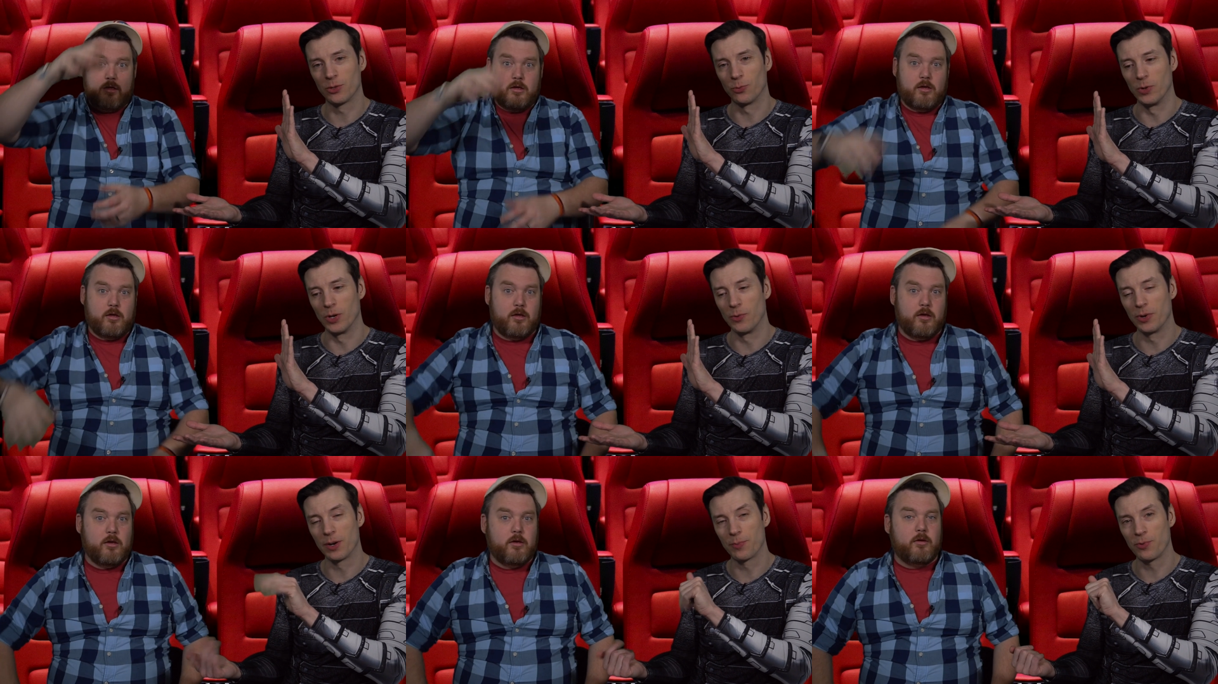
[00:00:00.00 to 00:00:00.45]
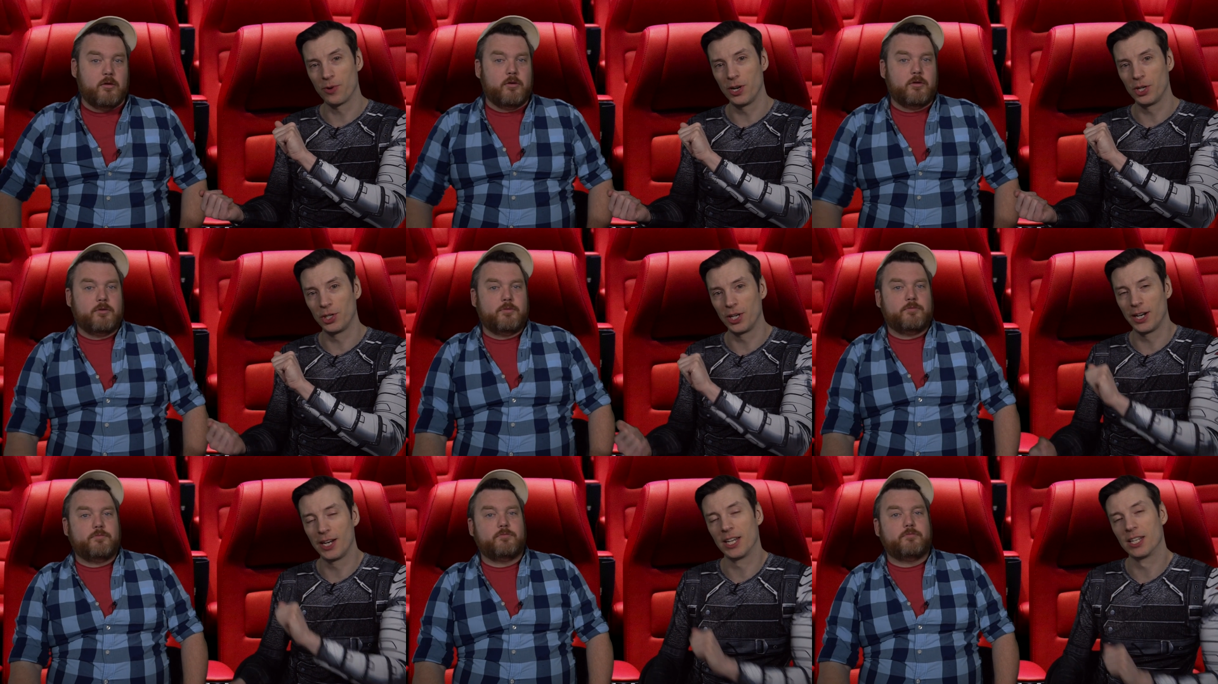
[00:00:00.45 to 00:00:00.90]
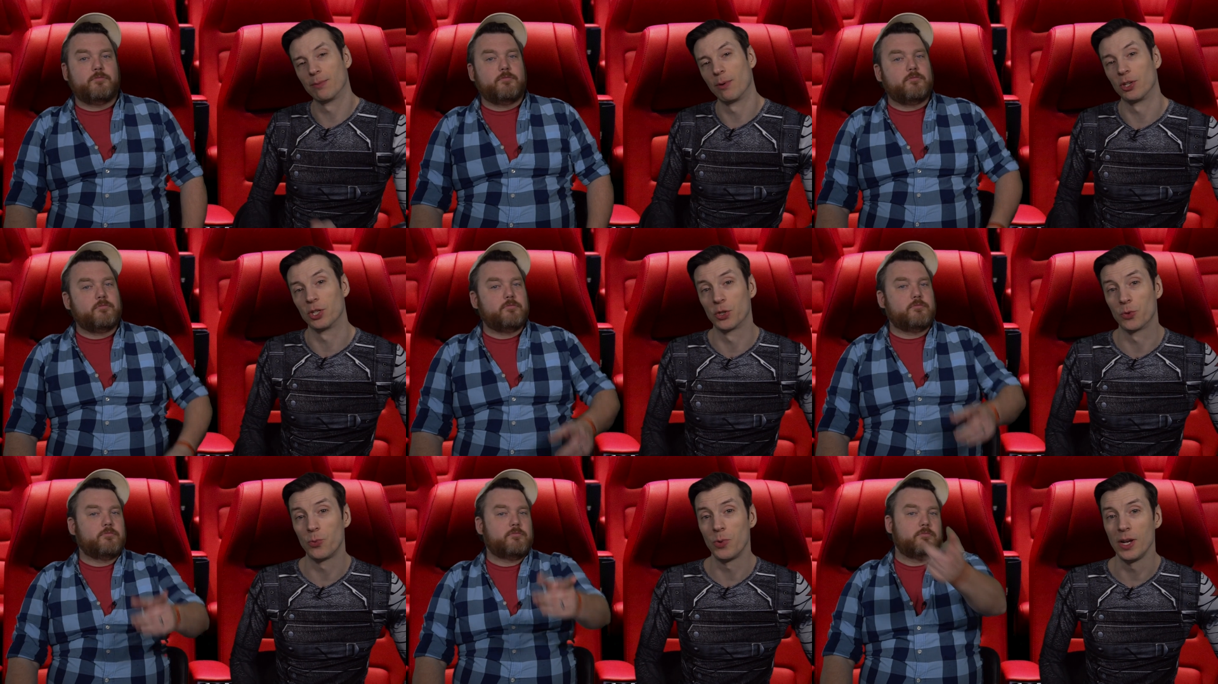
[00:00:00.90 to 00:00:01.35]
Speaker 1: We would appreciate it as much
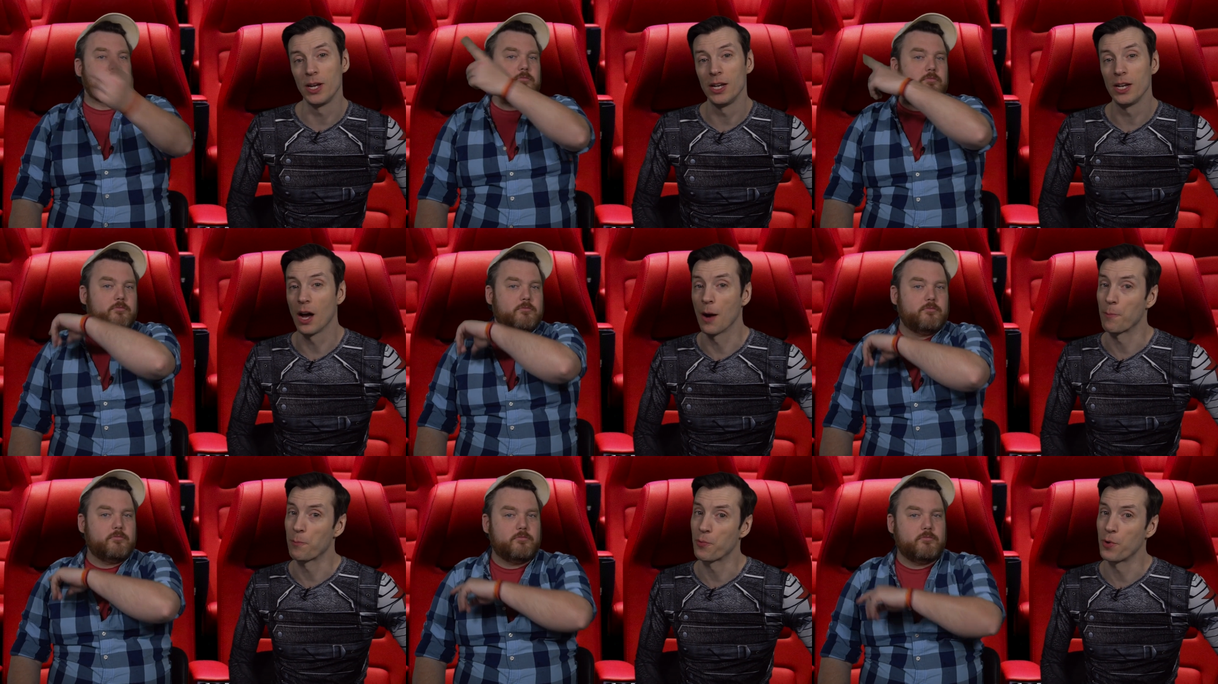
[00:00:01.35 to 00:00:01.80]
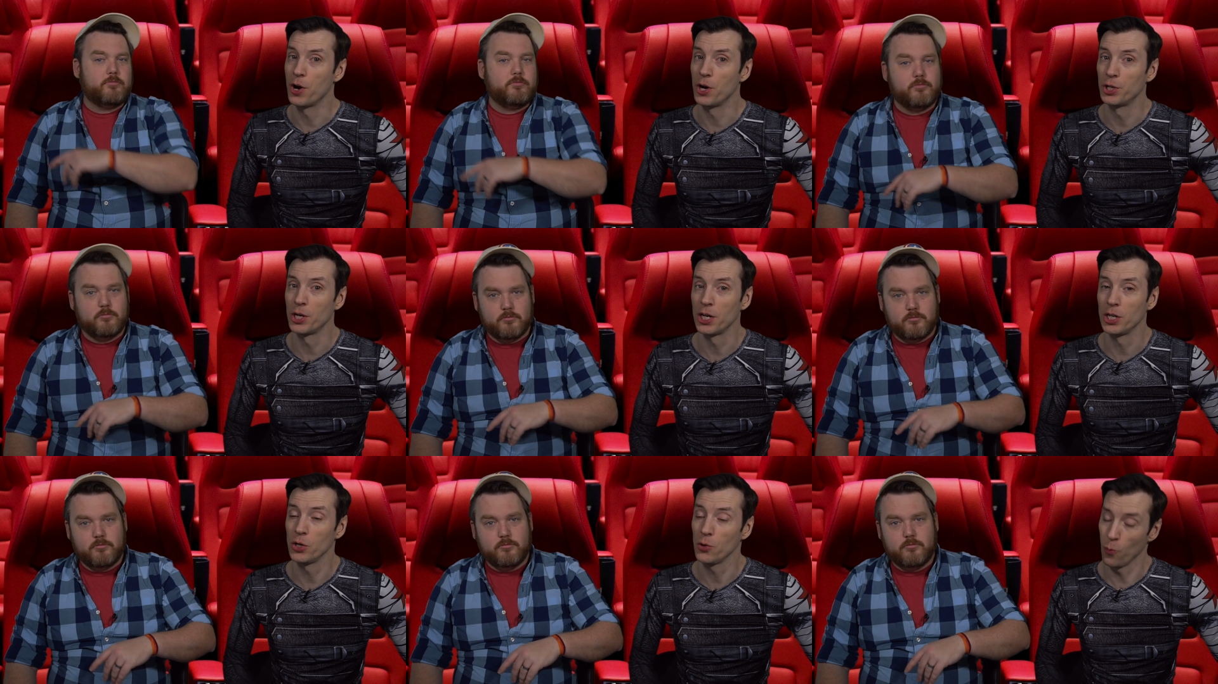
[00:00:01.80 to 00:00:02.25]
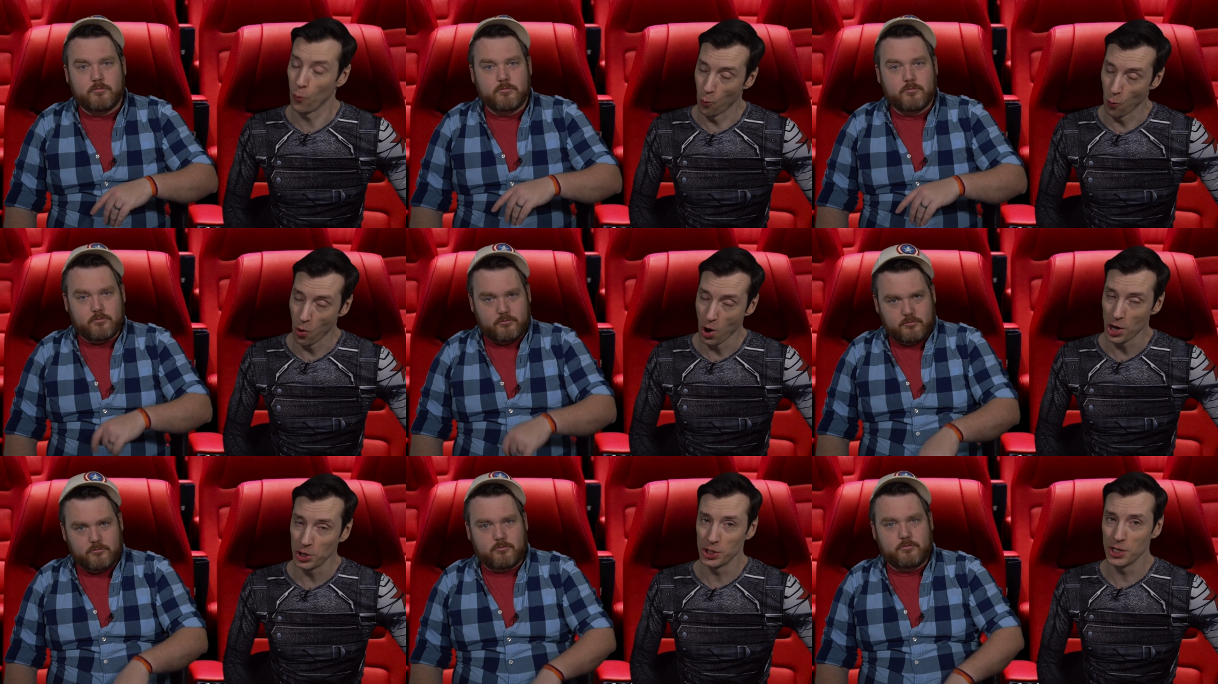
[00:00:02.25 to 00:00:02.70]
as we appreciate you
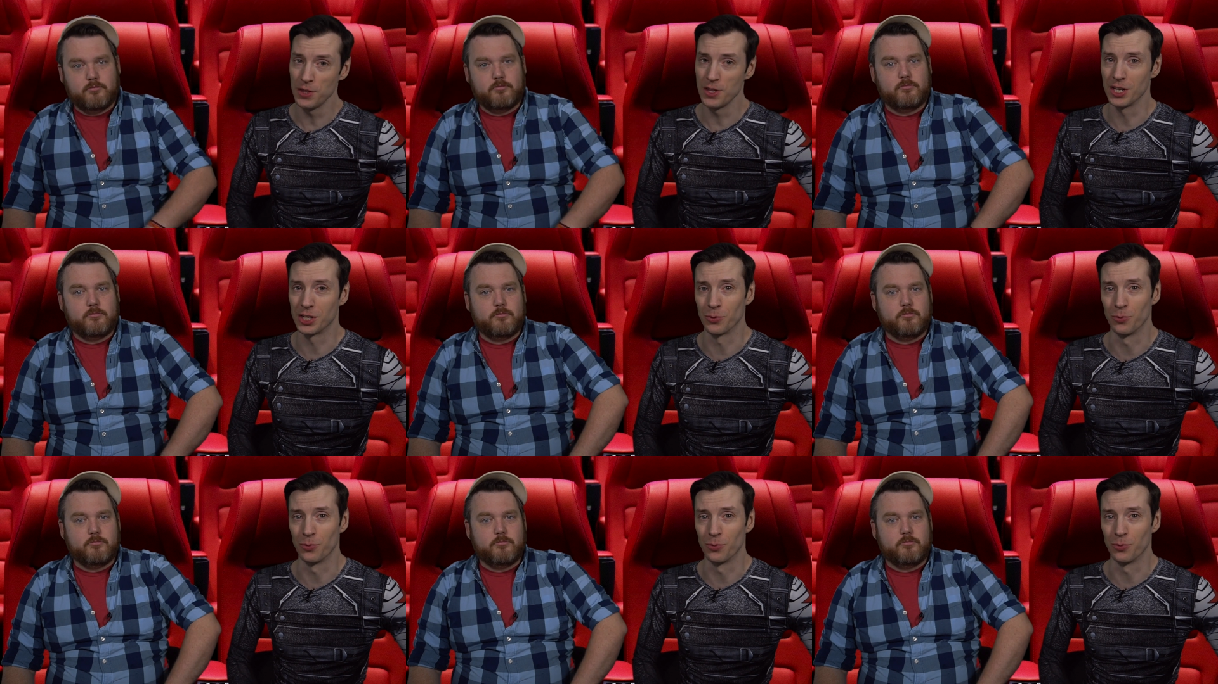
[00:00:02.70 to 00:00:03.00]
watching this